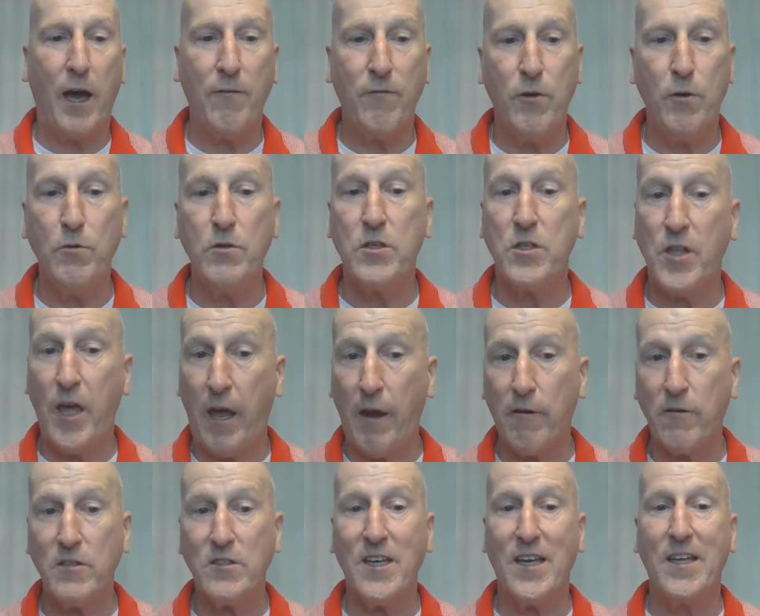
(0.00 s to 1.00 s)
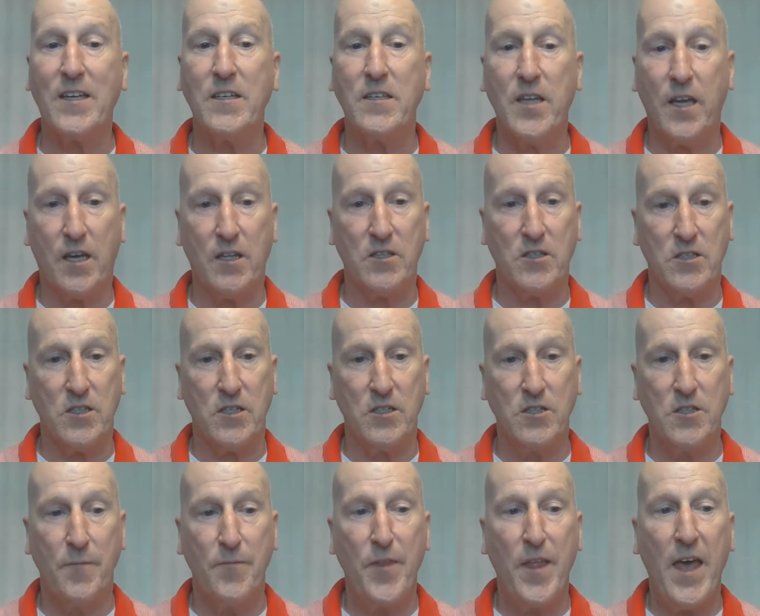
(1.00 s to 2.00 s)
I've used Thayer's and
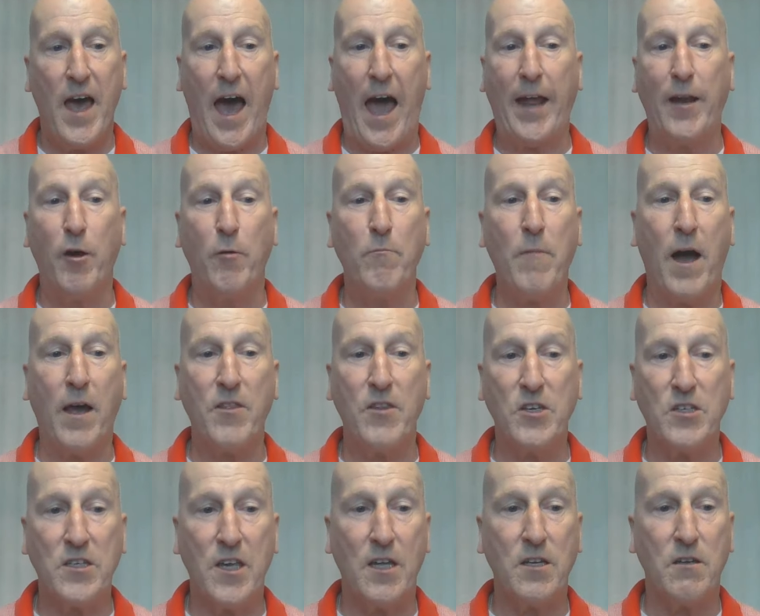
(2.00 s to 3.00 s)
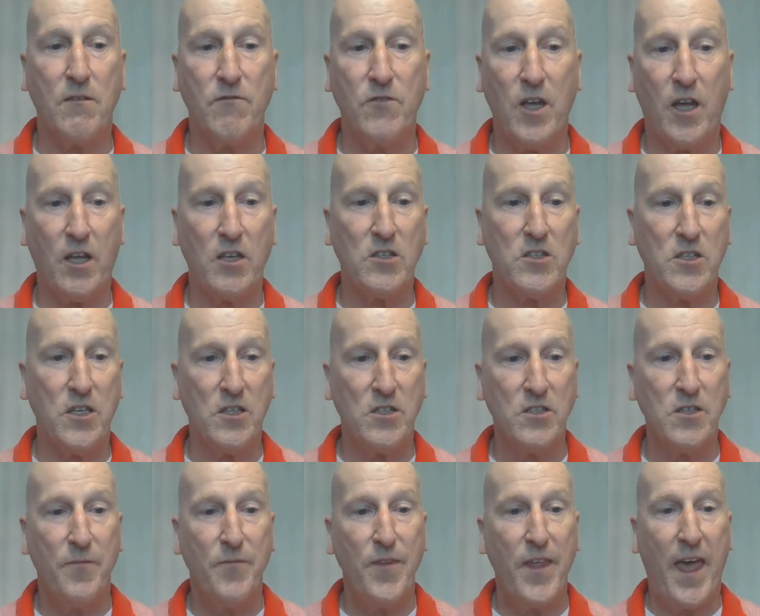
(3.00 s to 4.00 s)
Dickinson's. I don't mind the scent of
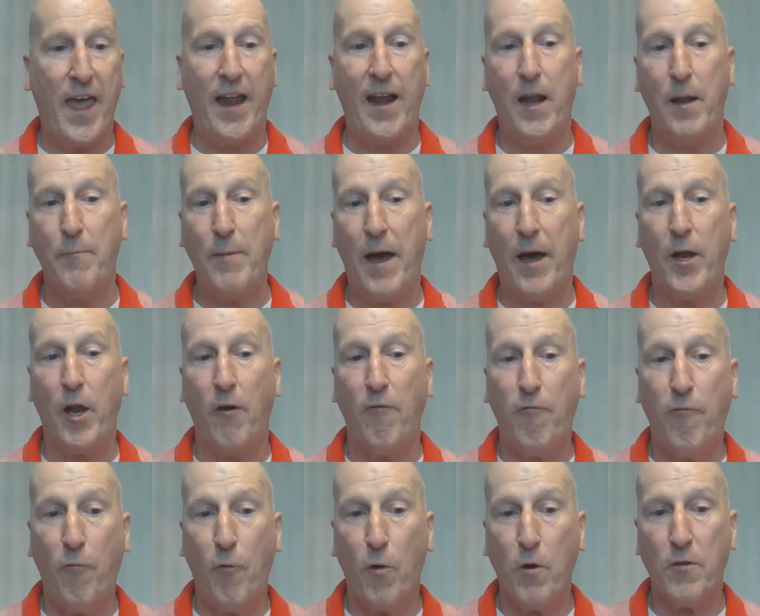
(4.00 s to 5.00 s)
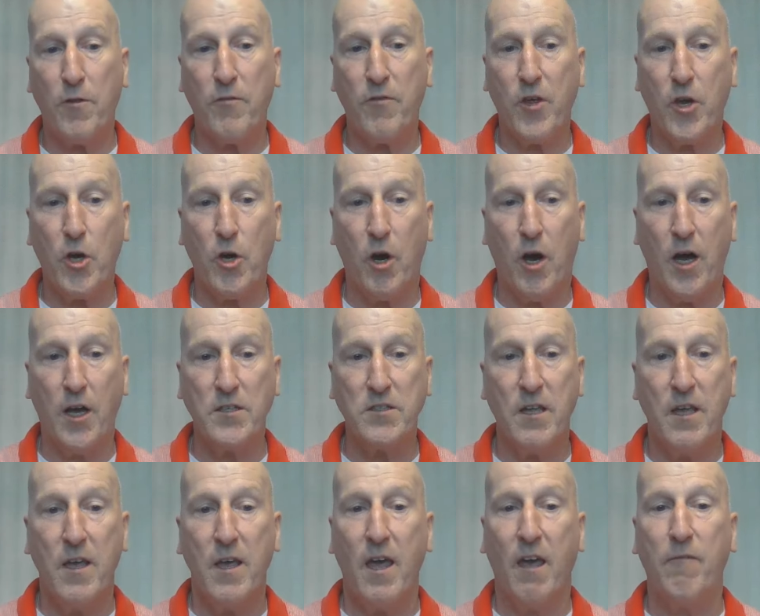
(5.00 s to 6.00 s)
Dickinson's, and at about a fourth of the cost
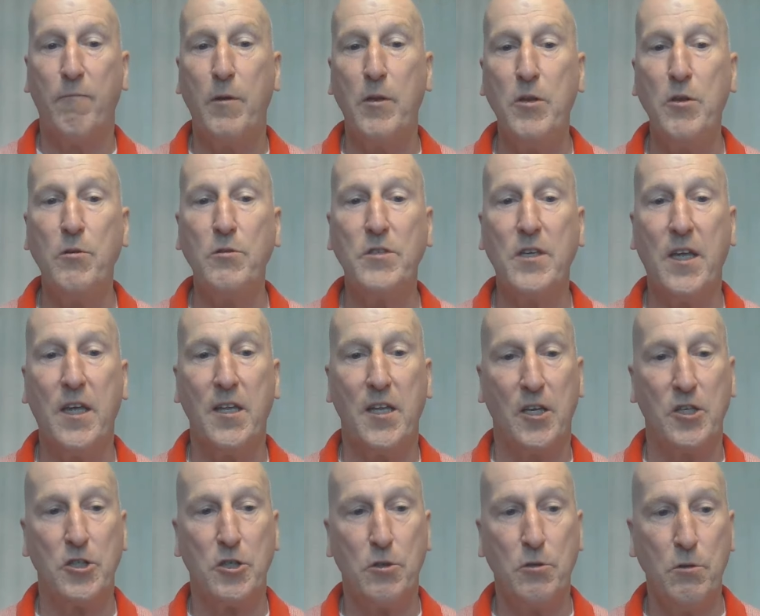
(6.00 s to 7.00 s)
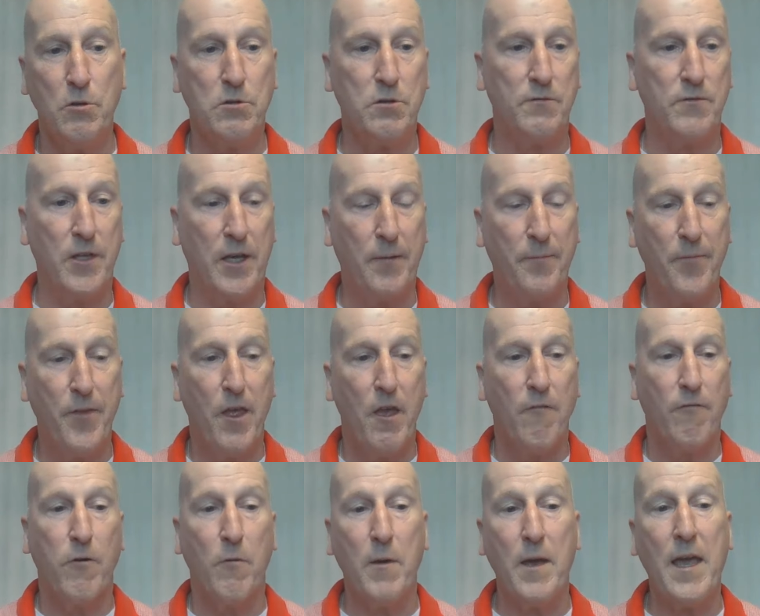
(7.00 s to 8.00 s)
have been using it exclusively.
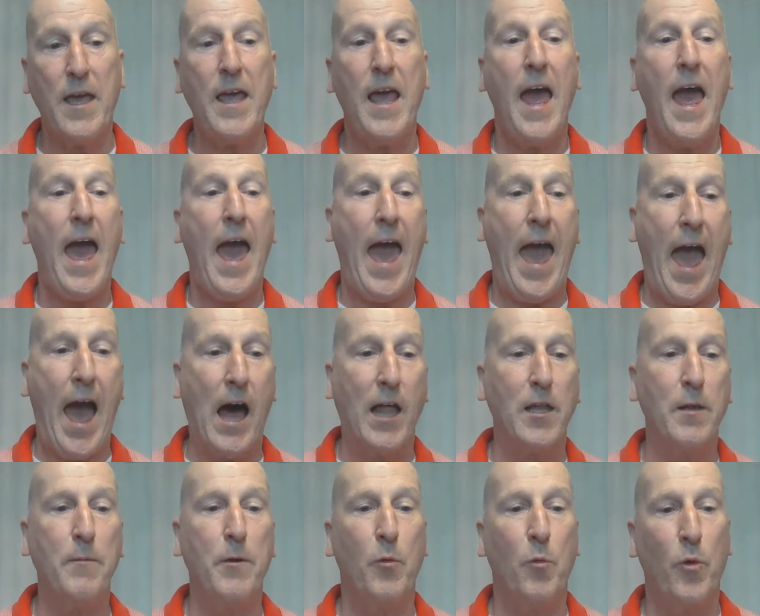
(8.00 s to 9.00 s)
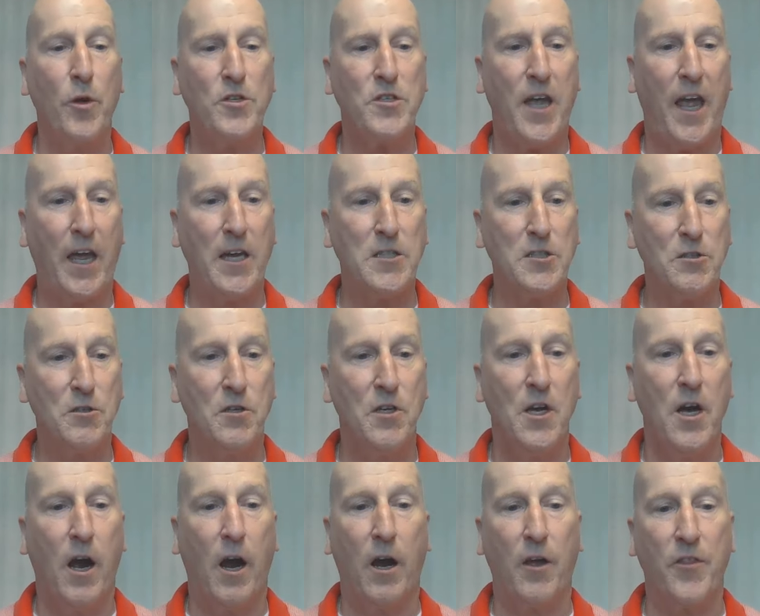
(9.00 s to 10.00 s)
For me, alum and witch hazel
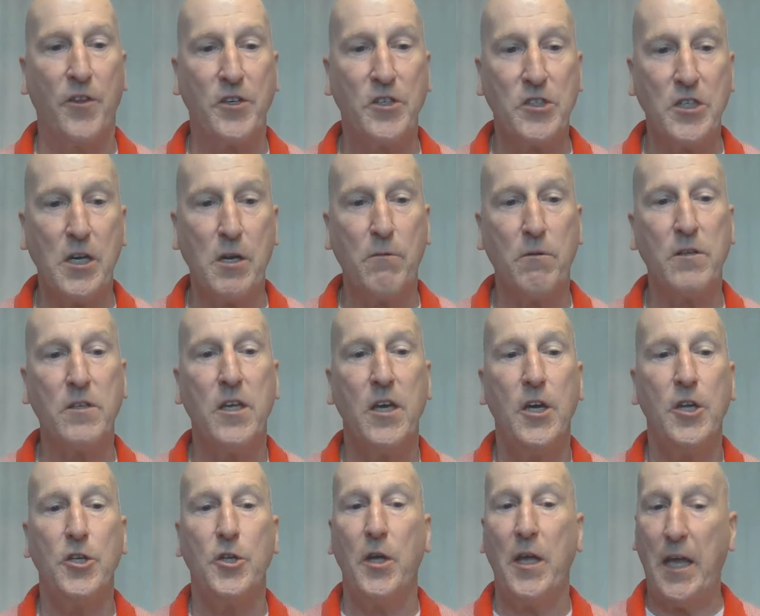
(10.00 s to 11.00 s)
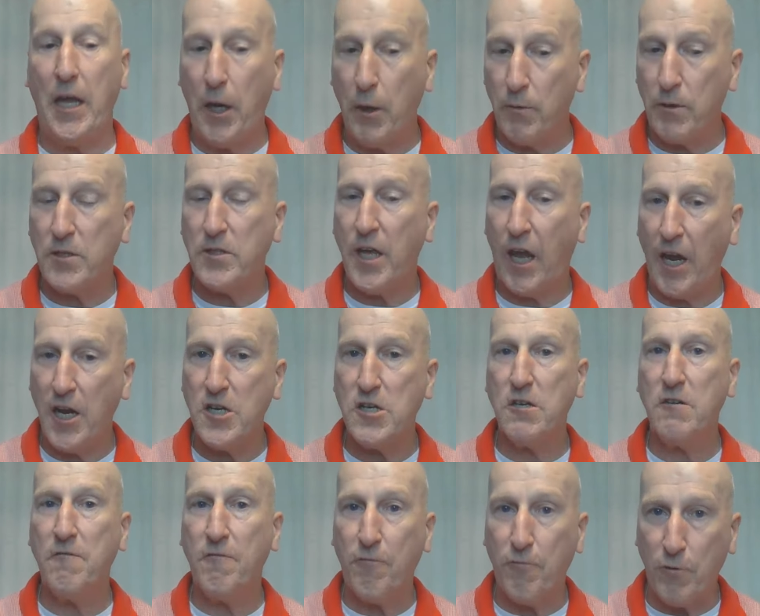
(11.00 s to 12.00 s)
are the secret to
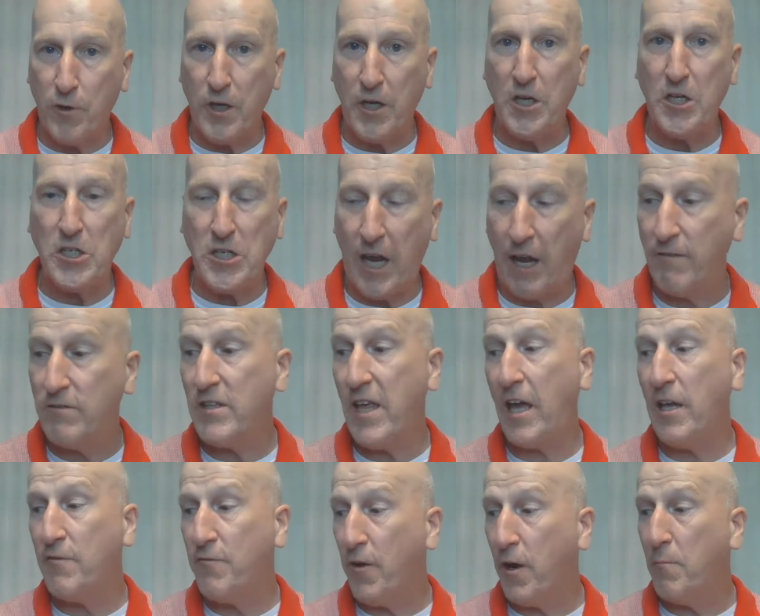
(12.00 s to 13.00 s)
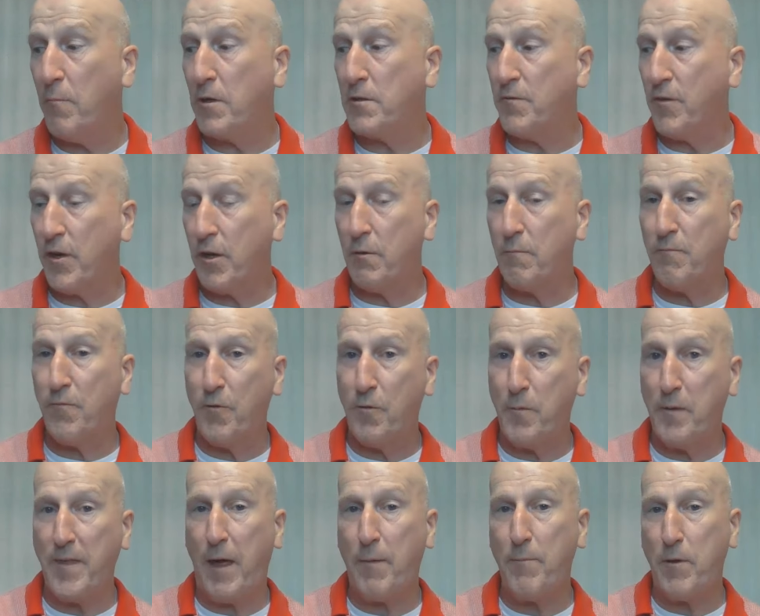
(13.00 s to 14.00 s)
irritation-free shaves. Thanks very much for
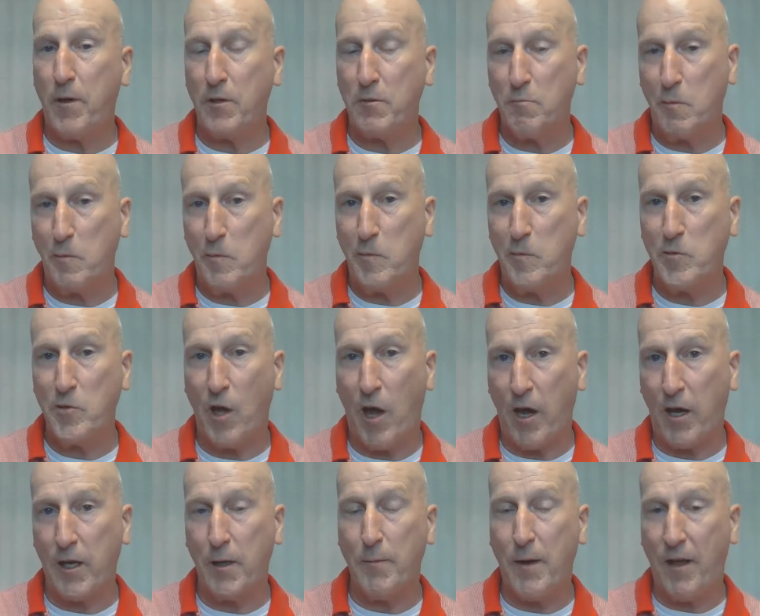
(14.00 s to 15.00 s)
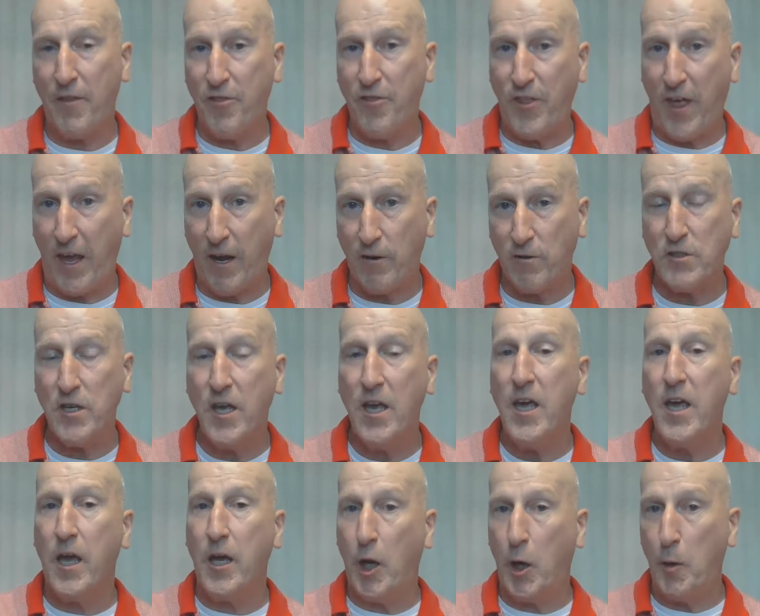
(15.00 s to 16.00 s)
confirming that, because we've been talking about Thayer's
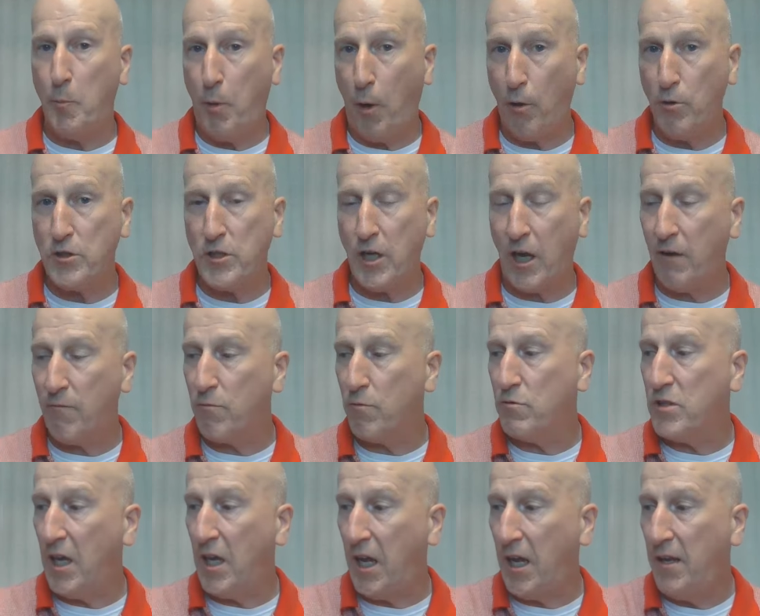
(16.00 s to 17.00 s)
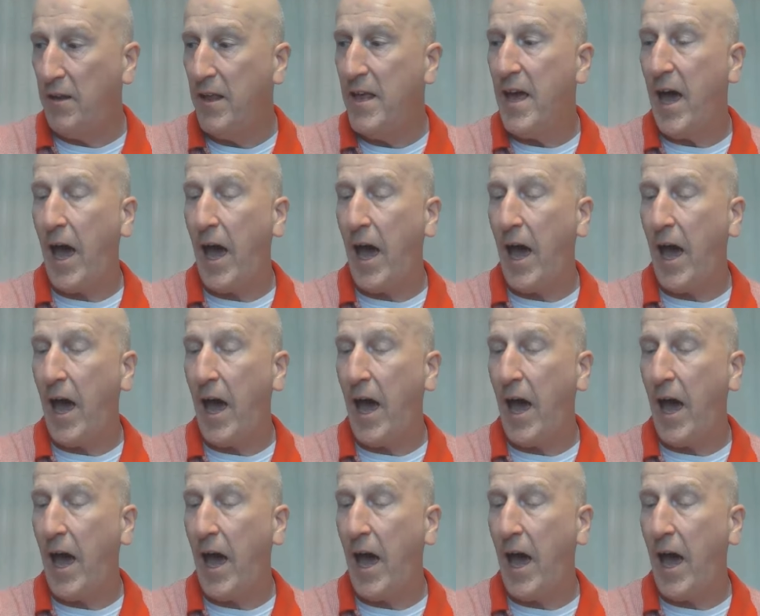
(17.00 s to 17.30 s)
in our post-shave routine.